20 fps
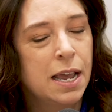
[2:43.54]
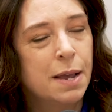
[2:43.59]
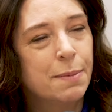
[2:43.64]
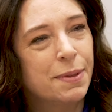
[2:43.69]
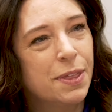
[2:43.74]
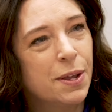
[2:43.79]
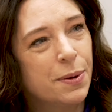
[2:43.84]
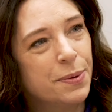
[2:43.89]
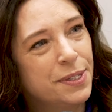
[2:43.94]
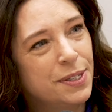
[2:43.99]

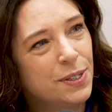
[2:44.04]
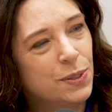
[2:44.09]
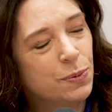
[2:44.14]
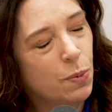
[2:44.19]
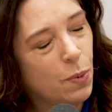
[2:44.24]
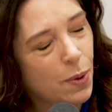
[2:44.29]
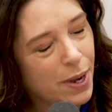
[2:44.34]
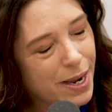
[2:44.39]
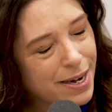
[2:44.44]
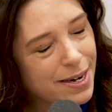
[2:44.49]
But there was this
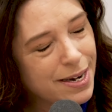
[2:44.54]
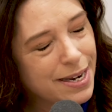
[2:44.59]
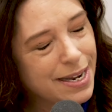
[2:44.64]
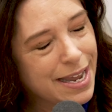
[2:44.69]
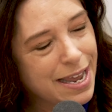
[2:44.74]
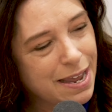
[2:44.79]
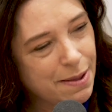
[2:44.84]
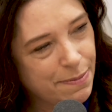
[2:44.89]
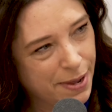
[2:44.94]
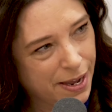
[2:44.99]
one
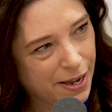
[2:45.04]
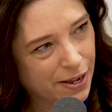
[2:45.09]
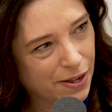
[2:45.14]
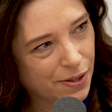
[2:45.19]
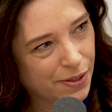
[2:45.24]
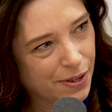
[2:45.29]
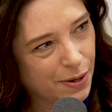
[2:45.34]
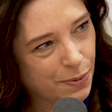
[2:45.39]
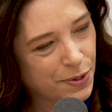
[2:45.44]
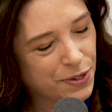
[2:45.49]

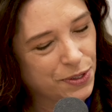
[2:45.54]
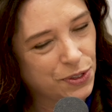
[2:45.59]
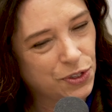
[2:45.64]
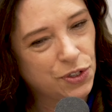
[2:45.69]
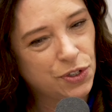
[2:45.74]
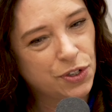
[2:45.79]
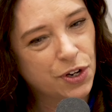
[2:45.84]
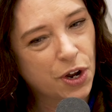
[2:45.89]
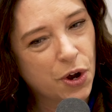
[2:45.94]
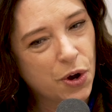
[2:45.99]
email that was
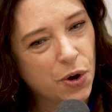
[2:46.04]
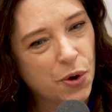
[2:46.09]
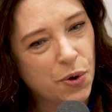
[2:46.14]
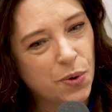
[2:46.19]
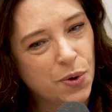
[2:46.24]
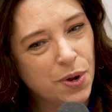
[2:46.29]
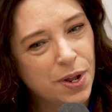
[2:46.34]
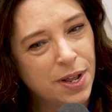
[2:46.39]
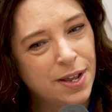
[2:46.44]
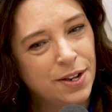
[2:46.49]

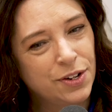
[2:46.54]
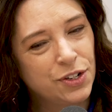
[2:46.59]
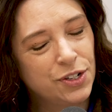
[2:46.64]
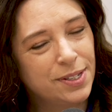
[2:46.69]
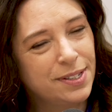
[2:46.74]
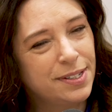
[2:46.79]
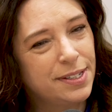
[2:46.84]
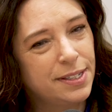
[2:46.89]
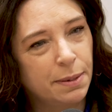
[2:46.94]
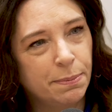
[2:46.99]
so
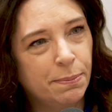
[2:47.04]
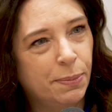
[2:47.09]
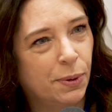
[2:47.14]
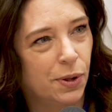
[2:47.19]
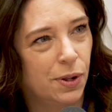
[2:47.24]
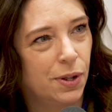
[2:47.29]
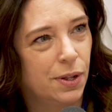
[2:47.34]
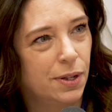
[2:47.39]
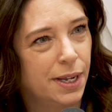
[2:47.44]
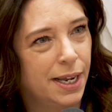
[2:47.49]
just
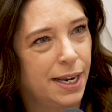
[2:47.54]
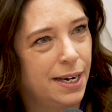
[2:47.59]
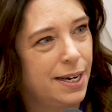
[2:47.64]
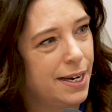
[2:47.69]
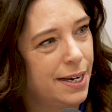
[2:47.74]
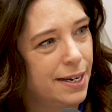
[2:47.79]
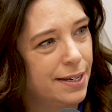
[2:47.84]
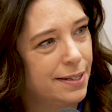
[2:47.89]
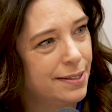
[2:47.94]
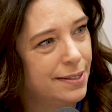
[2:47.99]
simple in
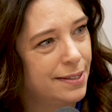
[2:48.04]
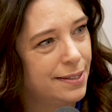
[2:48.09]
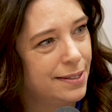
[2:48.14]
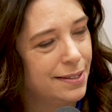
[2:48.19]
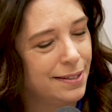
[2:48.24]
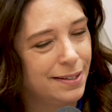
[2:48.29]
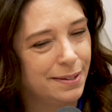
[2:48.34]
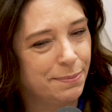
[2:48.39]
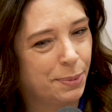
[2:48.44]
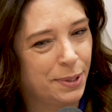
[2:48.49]

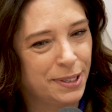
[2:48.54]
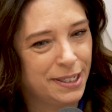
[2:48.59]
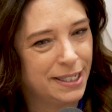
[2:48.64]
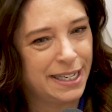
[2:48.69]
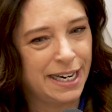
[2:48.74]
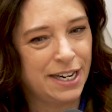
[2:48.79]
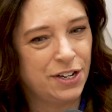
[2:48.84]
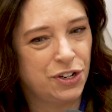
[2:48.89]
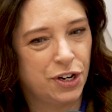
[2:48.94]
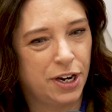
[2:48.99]
its
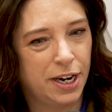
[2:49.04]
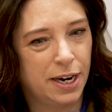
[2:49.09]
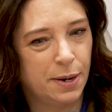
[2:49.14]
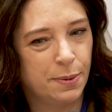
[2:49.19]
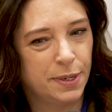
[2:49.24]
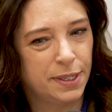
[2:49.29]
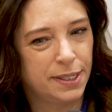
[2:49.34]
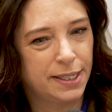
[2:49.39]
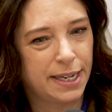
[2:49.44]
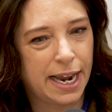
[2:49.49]
presentation. It
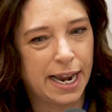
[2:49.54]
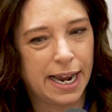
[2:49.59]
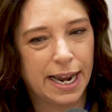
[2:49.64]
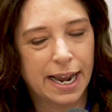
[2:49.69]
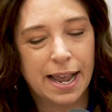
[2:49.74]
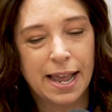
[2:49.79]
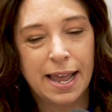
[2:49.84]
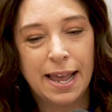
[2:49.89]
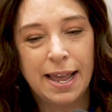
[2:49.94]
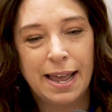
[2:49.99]
was
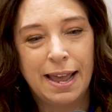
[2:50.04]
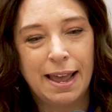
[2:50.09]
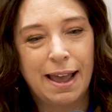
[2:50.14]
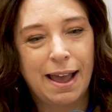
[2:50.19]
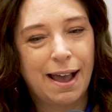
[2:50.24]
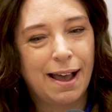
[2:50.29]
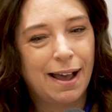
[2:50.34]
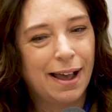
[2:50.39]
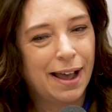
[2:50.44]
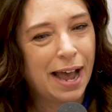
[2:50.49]
saying,
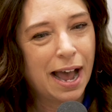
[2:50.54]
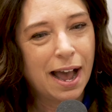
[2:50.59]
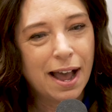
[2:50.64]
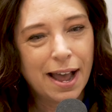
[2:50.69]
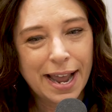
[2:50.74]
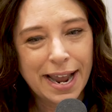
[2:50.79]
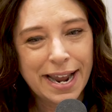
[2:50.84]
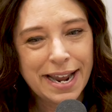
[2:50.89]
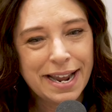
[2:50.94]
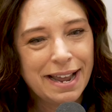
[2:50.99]

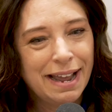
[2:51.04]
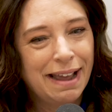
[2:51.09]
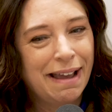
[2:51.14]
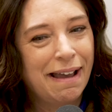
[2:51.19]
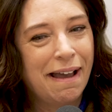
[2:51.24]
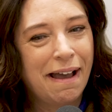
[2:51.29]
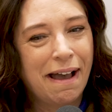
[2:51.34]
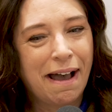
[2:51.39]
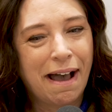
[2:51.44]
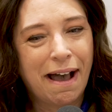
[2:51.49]
"Hi,
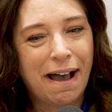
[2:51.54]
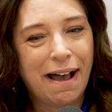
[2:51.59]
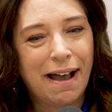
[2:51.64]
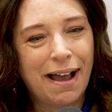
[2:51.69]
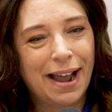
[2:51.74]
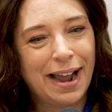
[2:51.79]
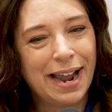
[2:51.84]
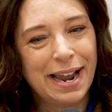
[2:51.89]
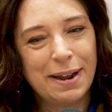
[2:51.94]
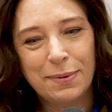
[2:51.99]

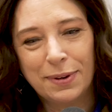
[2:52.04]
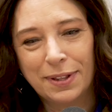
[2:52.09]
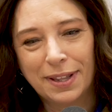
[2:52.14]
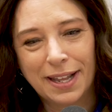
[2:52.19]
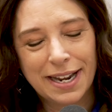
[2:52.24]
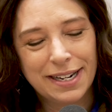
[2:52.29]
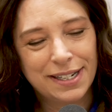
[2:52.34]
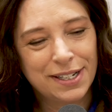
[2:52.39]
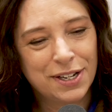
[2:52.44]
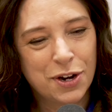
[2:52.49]
I would
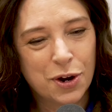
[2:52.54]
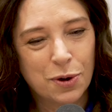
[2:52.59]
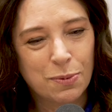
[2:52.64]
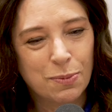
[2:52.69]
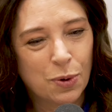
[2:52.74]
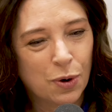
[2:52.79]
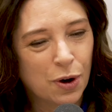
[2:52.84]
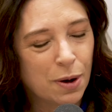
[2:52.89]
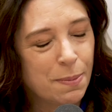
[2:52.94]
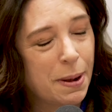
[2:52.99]
like to know
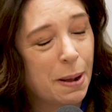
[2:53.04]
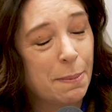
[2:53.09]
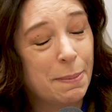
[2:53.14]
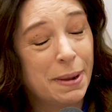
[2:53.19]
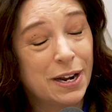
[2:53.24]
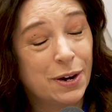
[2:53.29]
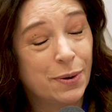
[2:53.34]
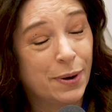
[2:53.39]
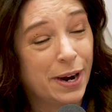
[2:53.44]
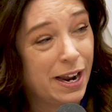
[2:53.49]
more about
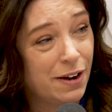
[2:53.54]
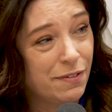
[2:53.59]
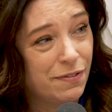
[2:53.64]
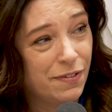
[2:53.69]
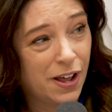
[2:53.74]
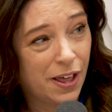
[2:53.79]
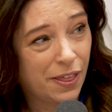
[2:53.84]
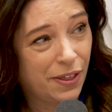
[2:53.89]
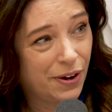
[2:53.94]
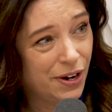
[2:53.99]
my
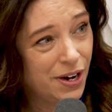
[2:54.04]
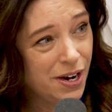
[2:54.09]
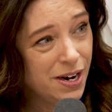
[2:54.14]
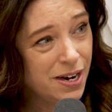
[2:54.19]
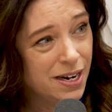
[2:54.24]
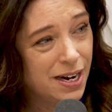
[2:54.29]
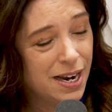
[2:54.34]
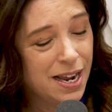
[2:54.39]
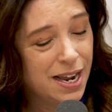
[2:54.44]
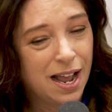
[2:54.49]
grandfather.
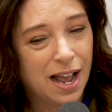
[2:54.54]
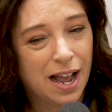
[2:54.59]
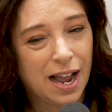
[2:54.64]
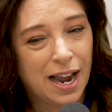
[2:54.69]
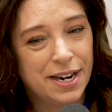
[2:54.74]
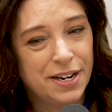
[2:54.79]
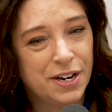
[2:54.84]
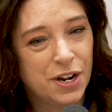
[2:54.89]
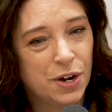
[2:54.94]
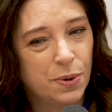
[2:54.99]

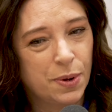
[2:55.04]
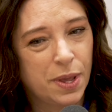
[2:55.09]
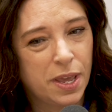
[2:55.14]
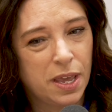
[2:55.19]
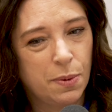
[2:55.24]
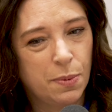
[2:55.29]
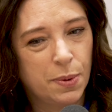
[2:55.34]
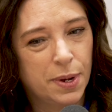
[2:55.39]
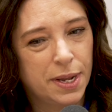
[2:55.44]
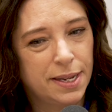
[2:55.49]
I know
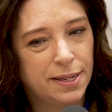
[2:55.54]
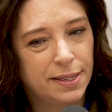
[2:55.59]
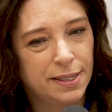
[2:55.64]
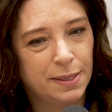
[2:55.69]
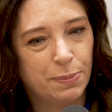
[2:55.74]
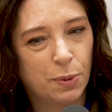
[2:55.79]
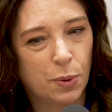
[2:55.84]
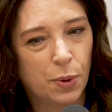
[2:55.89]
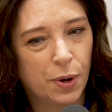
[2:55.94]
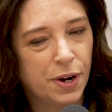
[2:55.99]
he
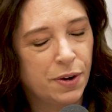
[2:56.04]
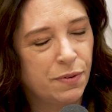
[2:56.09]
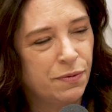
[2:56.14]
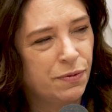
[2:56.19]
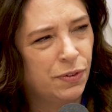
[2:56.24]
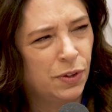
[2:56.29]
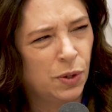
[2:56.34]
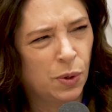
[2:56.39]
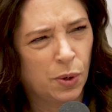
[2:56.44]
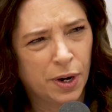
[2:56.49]
was born in
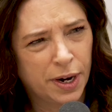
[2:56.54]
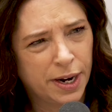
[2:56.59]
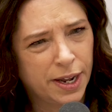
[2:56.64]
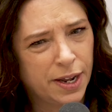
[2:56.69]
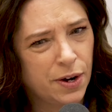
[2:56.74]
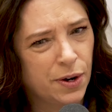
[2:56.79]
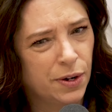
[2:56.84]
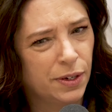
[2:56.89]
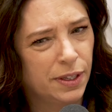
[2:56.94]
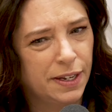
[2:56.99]

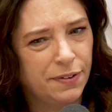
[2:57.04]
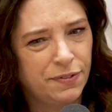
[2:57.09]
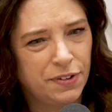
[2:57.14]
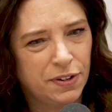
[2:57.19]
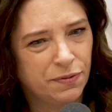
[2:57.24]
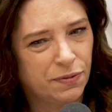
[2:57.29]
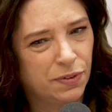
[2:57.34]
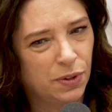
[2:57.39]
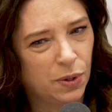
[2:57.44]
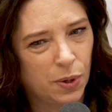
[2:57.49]
Florida or lived
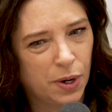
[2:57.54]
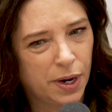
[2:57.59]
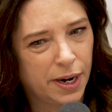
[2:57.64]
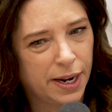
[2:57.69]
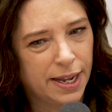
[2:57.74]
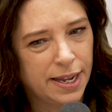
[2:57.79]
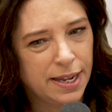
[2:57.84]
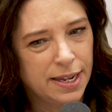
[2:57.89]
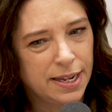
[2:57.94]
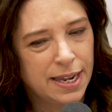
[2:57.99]
in
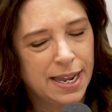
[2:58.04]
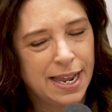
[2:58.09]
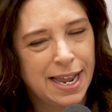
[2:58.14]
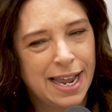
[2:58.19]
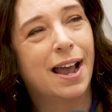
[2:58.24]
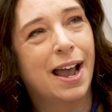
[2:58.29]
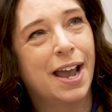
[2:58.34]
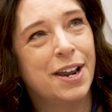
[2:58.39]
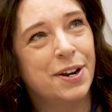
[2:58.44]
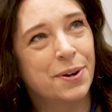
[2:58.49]
Florida.
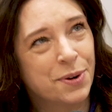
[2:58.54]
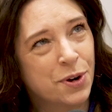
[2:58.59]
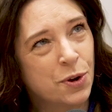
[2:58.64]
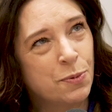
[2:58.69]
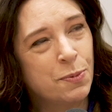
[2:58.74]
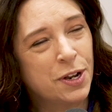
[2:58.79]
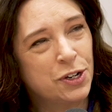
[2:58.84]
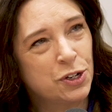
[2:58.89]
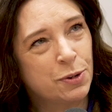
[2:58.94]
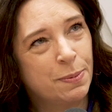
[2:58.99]
I don't know
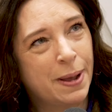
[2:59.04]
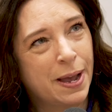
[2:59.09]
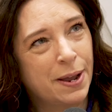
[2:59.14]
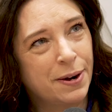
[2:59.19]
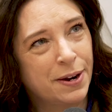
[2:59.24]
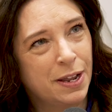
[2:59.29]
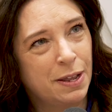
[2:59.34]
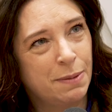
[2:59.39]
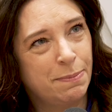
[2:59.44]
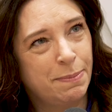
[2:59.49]
much
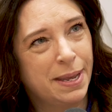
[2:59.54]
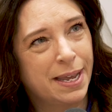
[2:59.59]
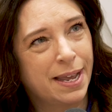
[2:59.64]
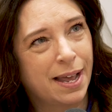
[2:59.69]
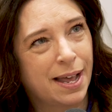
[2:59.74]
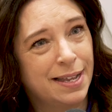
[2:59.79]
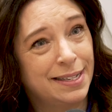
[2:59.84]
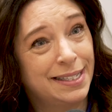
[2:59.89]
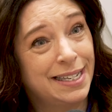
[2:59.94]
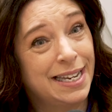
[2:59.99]
about him
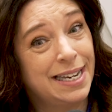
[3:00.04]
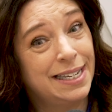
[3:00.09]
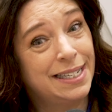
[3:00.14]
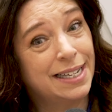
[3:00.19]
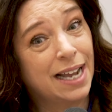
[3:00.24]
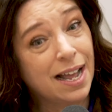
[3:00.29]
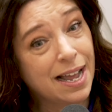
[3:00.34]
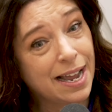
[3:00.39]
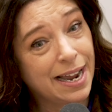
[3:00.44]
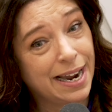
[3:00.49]
because he
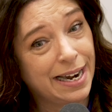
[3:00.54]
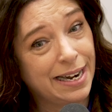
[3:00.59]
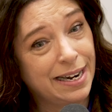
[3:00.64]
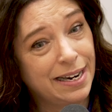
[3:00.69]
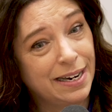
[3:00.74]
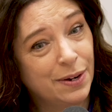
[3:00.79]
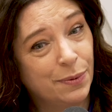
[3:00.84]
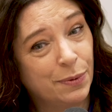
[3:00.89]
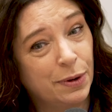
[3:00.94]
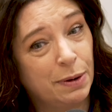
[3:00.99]

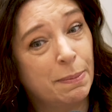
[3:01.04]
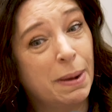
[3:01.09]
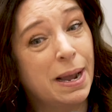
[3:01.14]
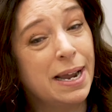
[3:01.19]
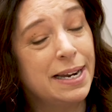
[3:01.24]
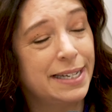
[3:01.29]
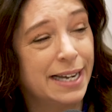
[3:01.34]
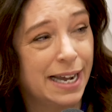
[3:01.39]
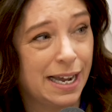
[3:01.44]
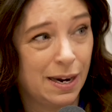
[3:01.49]
died when
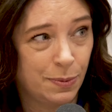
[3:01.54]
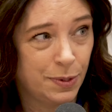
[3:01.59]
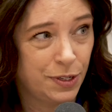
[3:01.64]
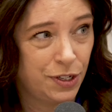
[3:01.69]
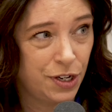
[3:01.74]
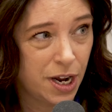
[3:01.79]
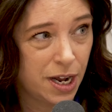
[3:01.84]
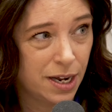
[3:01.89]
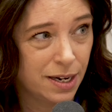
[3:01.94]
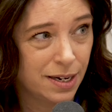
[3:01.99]
my dad
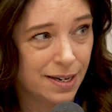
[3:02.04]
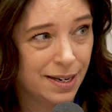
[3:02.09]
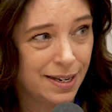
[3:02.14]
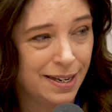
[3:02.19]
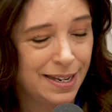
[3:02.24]
was young."